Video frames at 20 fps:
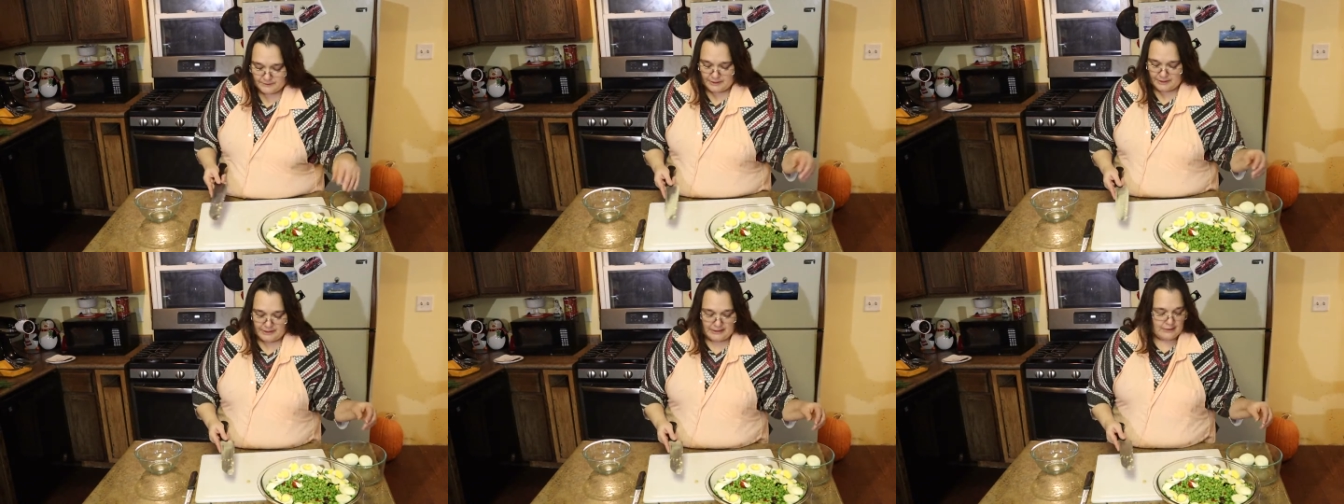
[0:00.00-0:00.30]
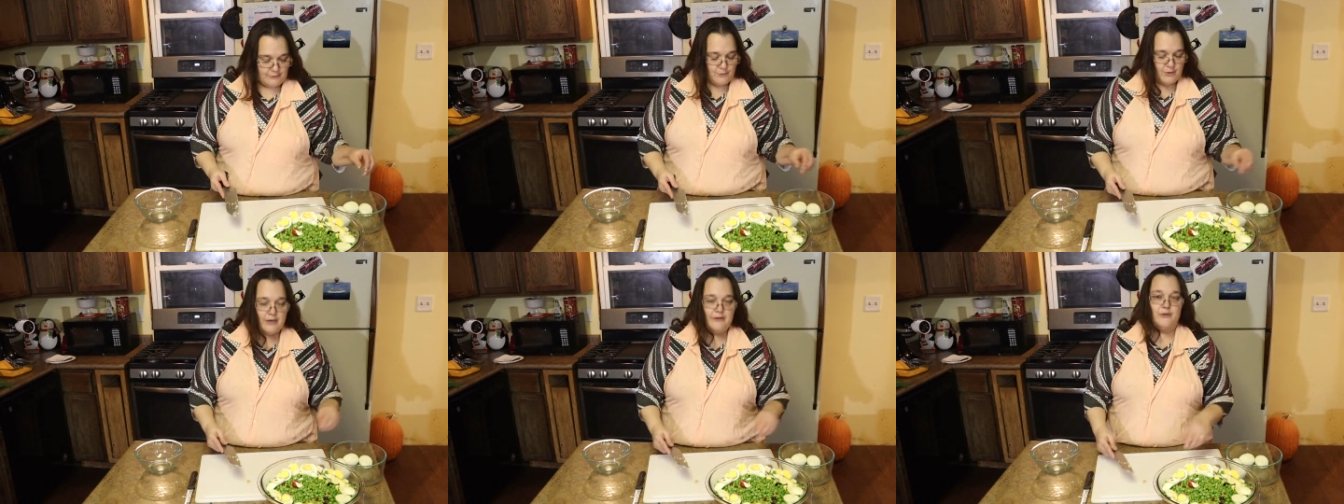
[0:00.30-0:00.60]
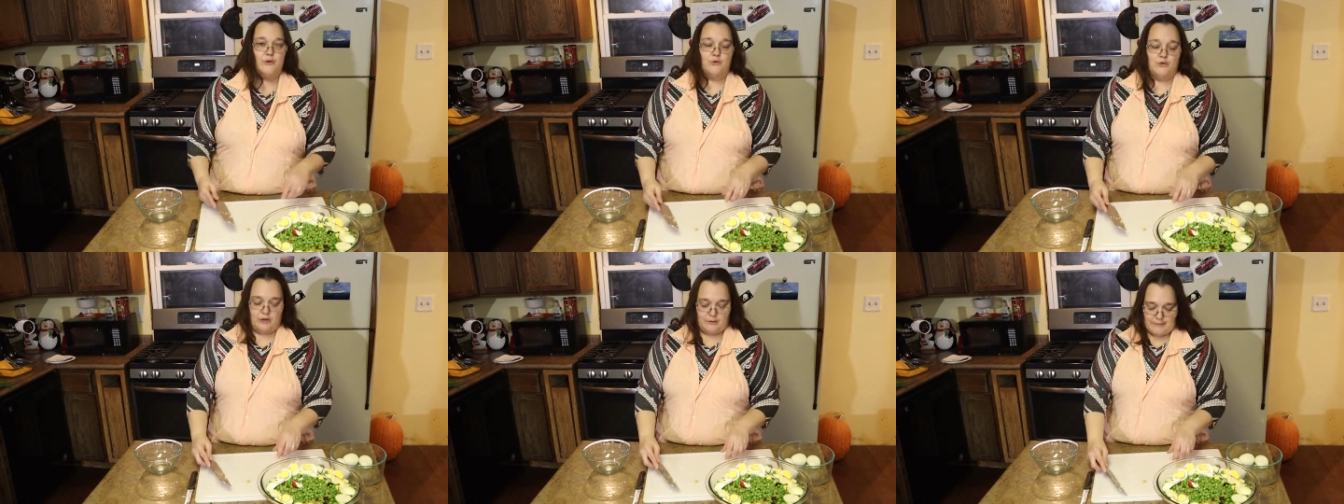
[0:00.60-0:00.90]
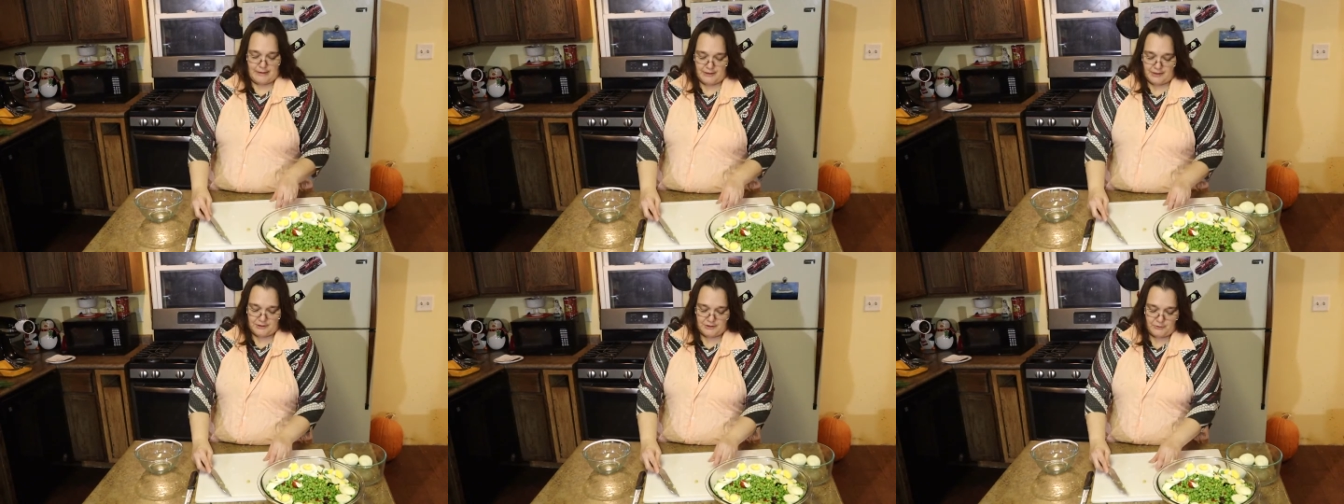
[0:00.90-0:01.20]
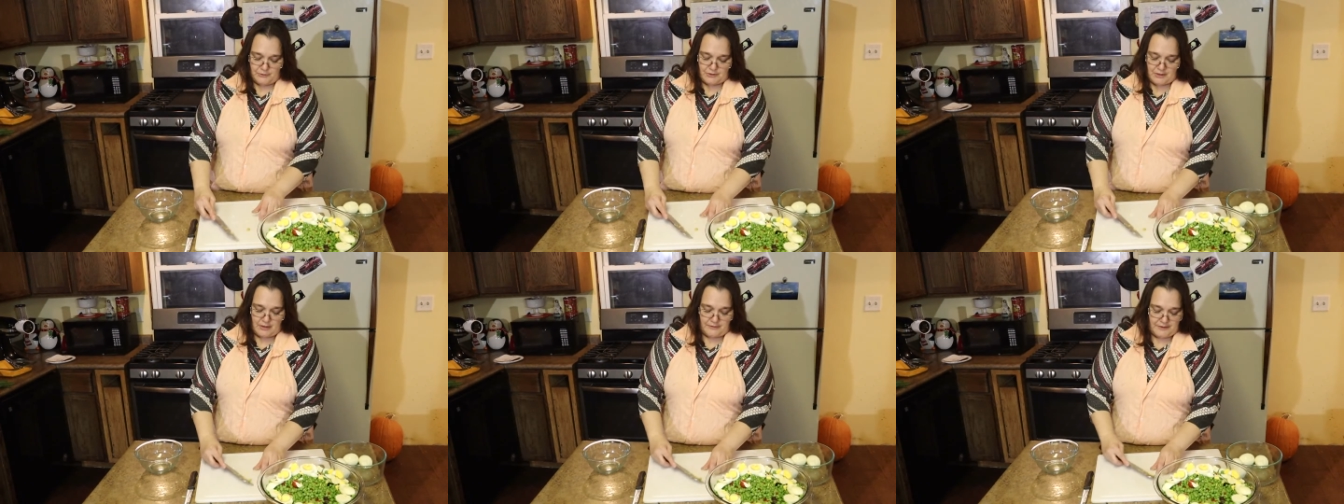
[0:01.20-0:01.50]
you're like, what in the world am I going to
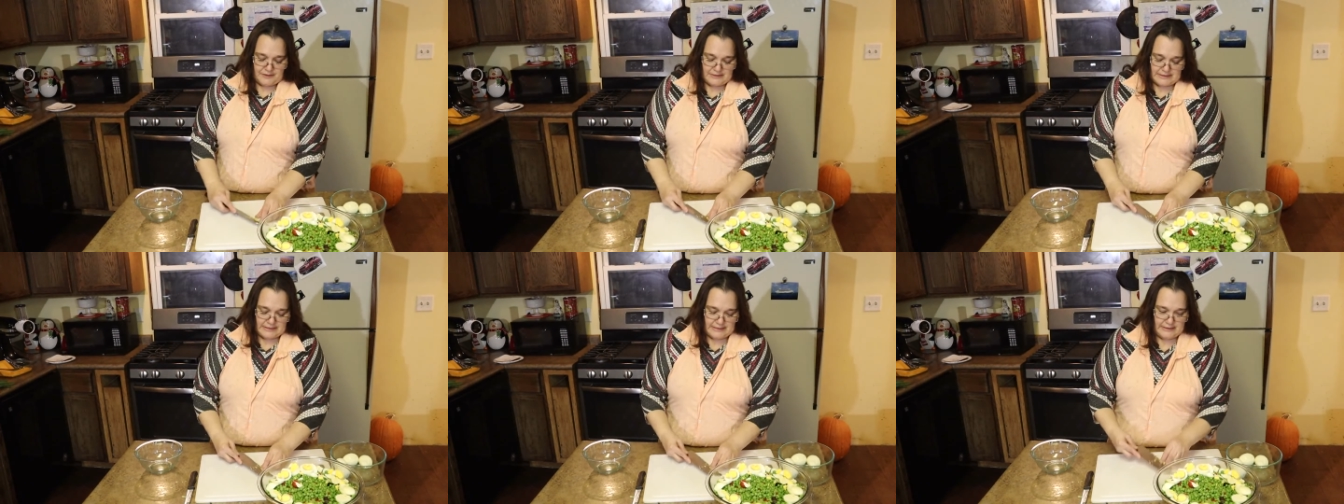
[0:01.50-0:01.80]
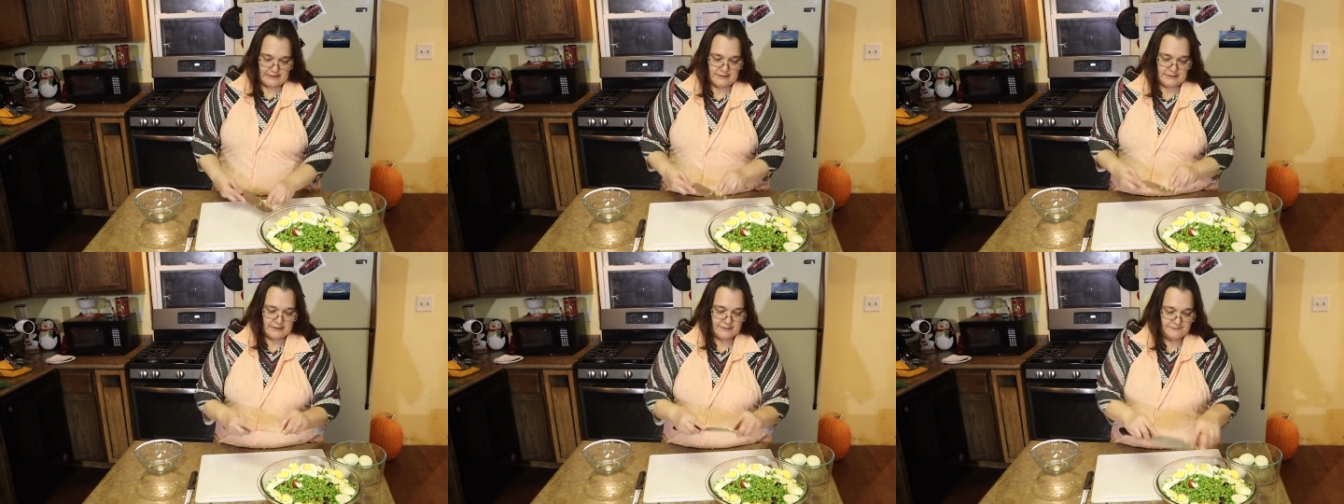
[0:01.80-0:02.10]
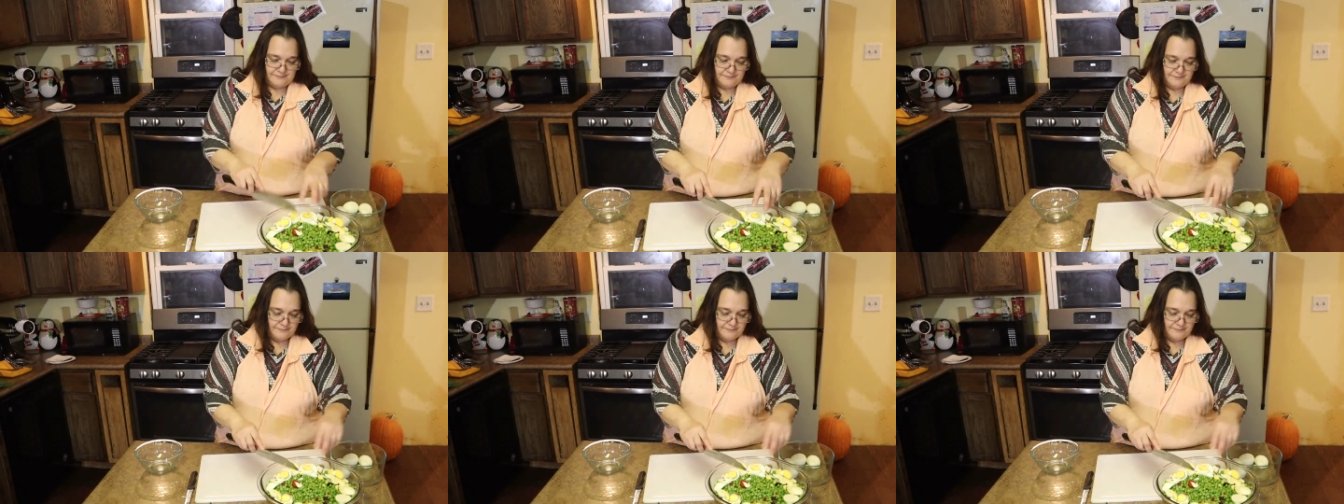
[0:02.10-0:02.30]
do with all these eggs?